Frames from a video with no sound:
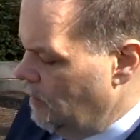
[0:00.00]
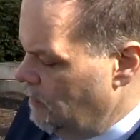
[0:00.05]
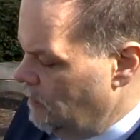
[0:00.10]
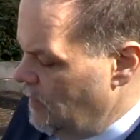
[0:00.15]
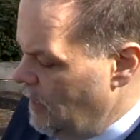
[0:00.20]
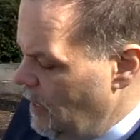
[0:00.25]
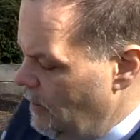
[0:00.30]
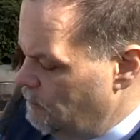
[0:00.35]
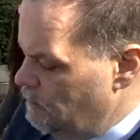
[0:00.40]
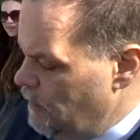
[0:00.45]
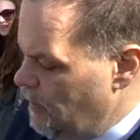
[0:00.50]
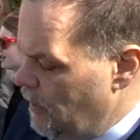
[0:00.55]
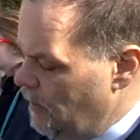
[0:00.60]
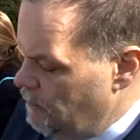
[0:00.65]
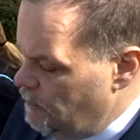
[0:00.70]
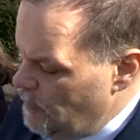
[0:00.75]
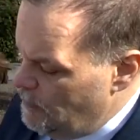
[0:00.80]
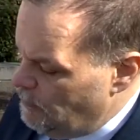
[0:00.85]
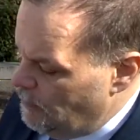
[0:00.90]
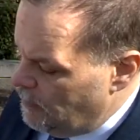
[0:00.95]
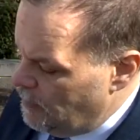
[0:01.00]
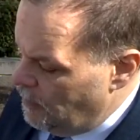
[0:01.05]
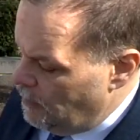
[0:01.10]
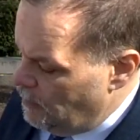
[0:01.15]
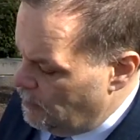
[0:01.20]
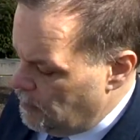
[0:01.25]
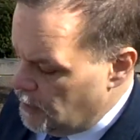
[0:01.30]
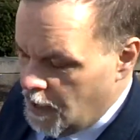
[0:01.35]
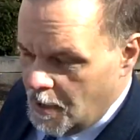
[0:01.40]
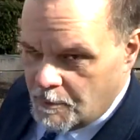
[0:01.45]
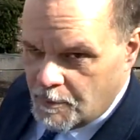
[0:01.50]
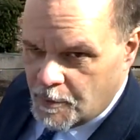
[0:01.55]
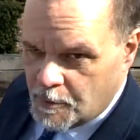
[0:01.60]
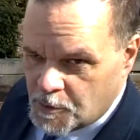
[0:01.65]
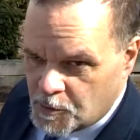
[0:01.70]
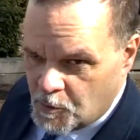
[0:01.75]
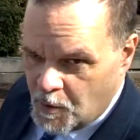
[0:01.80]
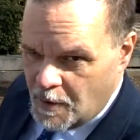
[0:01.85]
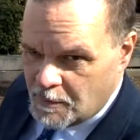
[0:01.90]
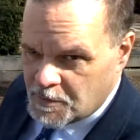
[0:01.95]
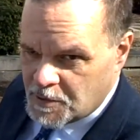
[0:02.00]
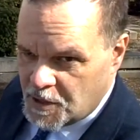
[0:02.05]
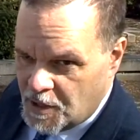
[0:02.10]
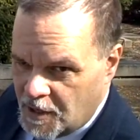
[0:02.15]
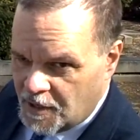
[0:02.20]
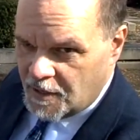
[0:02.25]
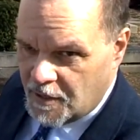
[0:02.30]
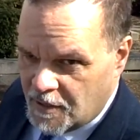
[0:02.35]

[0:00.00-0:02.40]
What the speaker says: the FBI, people can go to NABU's website.